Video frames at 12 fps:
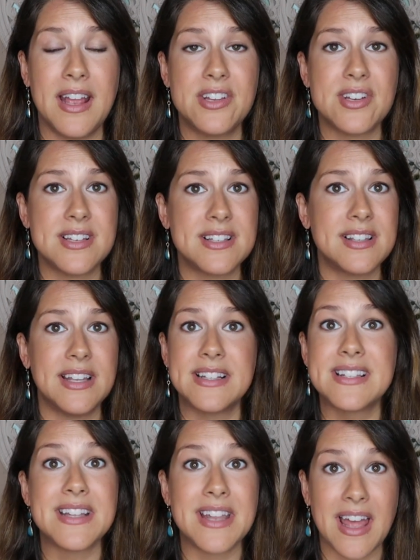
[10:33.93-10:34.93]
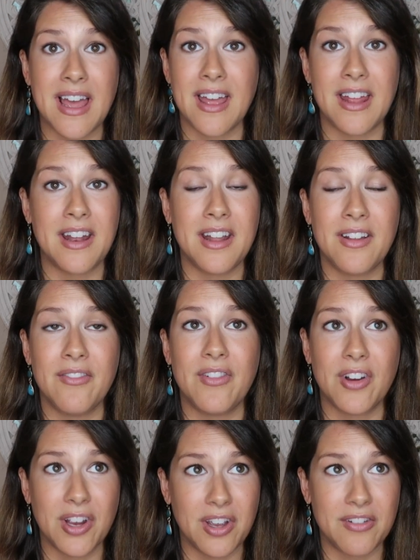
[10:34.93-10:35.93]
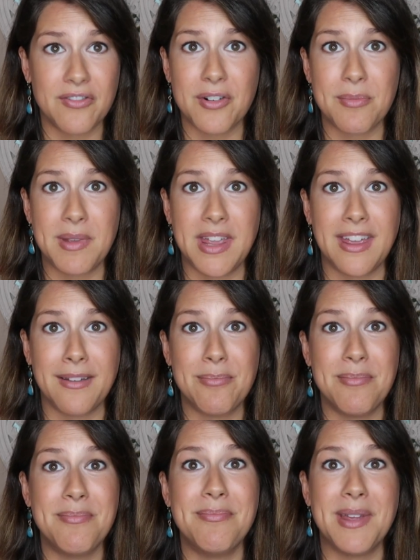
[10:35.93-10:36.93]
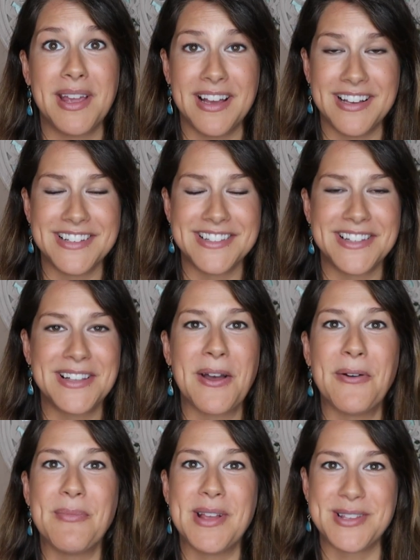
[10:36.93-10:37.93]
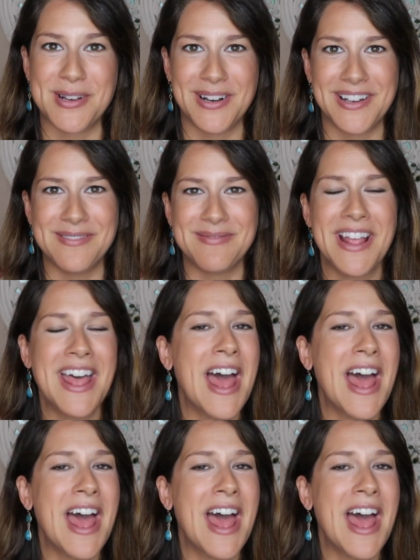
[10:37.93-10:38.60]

I just it's not very good for me because of my circum